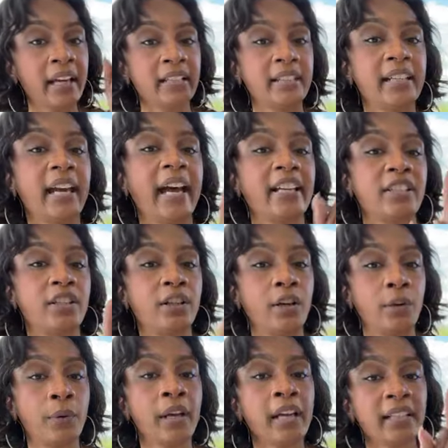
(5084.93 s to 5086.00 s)
she has to
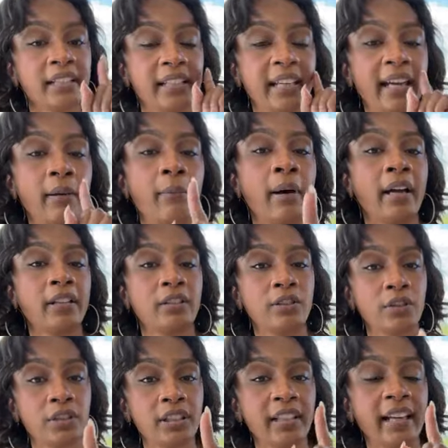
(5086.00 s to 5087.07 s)
go. She can't
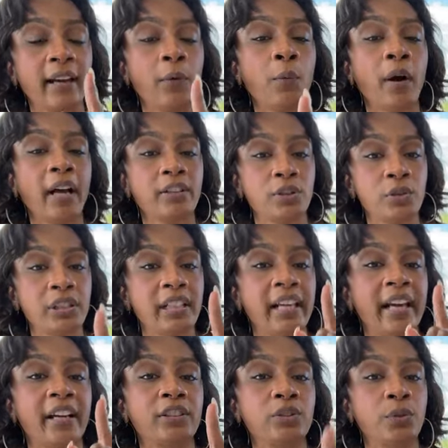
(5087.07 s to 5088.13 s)
monitor you. She can't watch you. She
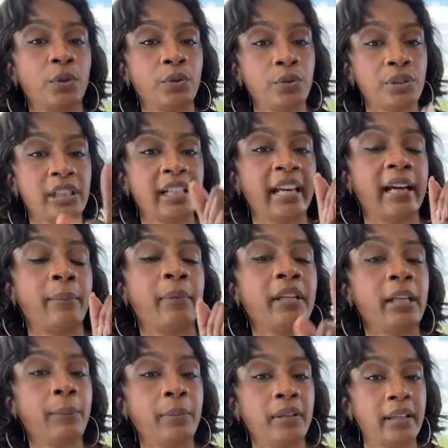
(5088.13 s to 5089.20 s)
can't control you. She can't
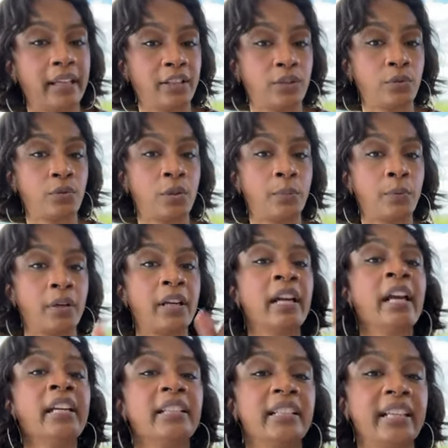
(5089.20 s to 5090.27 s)
manipulate you no more.
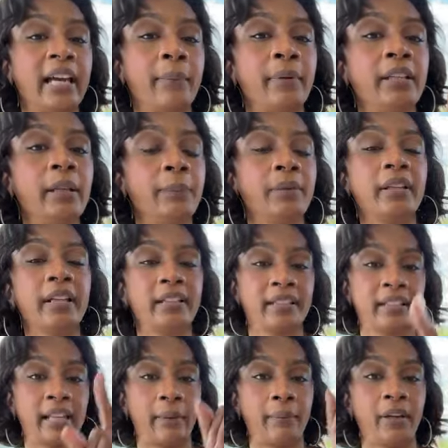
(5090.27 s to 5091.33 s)
She can't
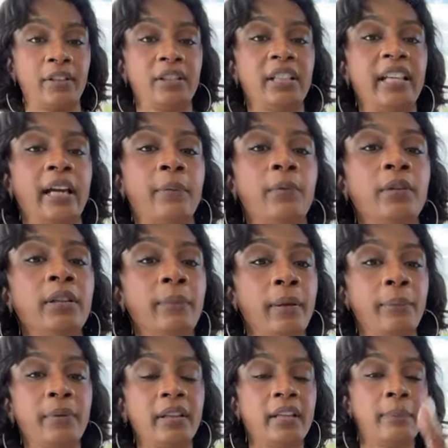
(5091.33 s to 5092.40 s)
manipulate my She can't
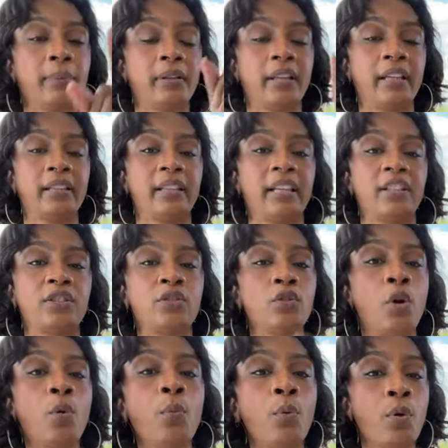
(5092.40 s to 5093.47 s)
manipulate things
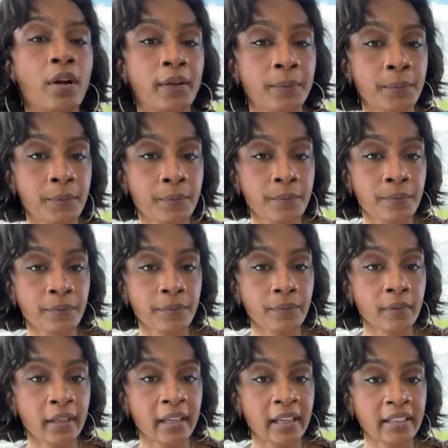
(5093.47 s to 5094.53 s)
no more.
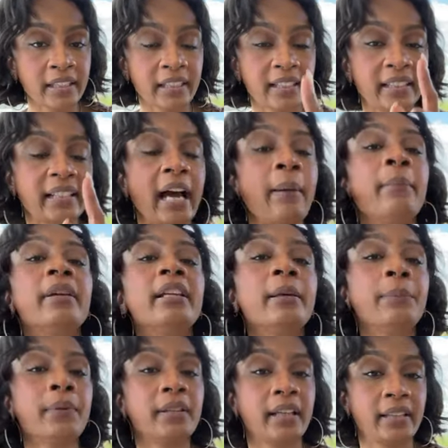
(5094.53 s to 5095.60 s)
She cannot
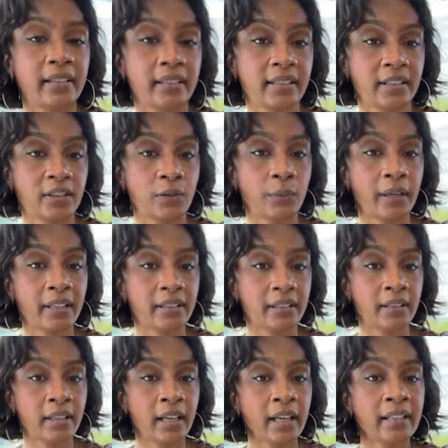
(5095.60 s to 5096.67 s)
manipulate the
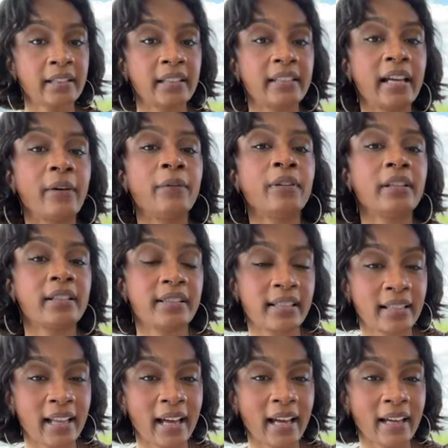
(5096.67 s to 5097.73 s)
situation. The devil is a
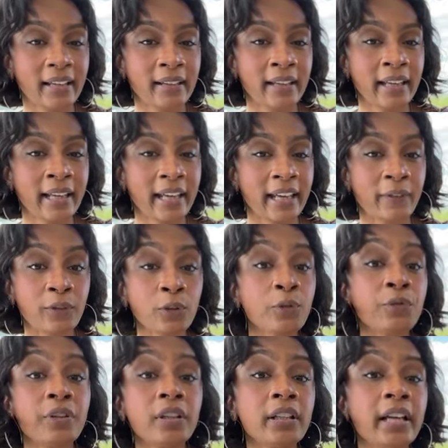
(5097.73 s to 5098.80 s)
lie. If you
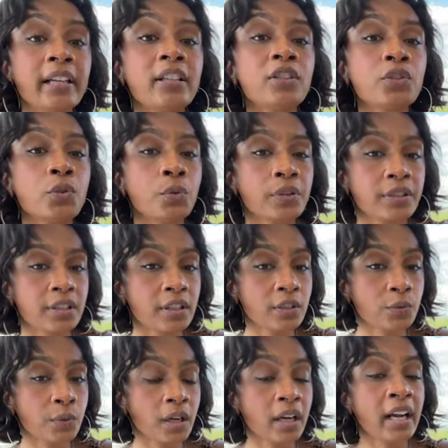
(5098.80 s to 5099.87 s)
feel led to sow into
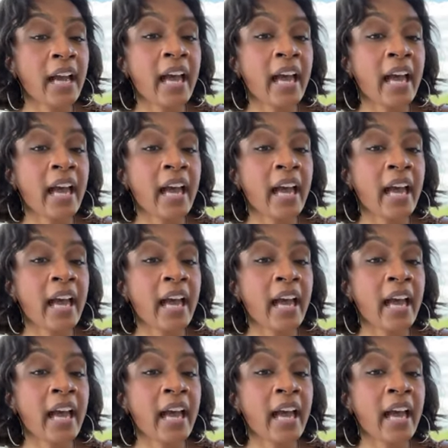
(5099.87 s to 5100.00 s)
this word,